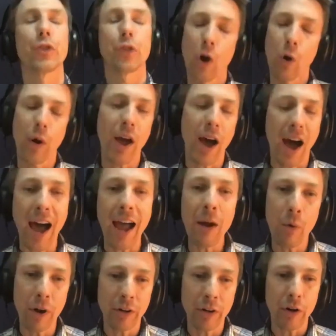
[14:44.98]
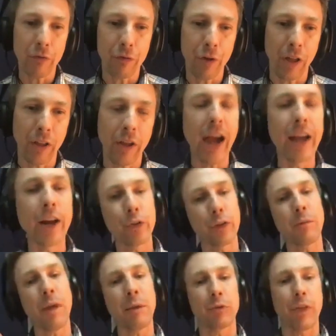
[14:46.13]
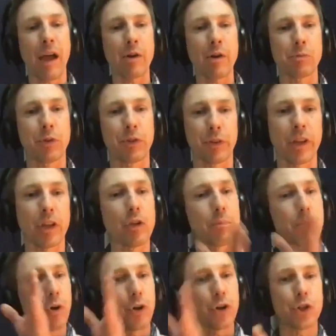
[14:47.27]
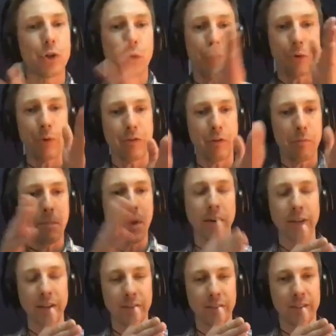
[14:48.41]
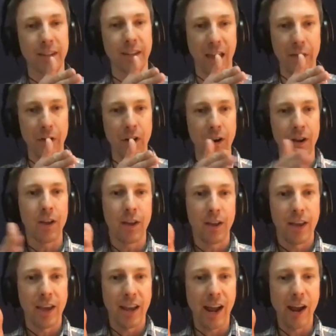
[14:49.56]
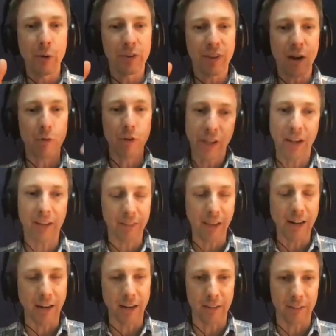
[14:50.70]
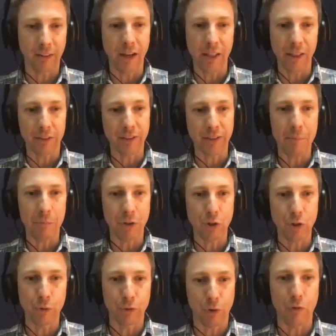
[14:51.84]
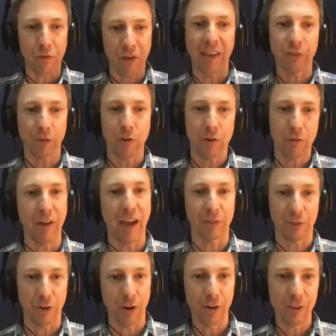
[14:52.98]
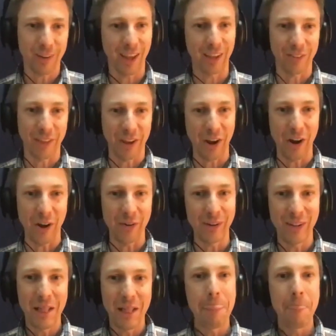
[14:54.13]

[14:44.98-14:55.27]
So I wonder if, I know sometimes with Irish music, like you put 2 or 3 different melodies together, and I always get really excited because a lot of the time the tunes go faster and faster as they go.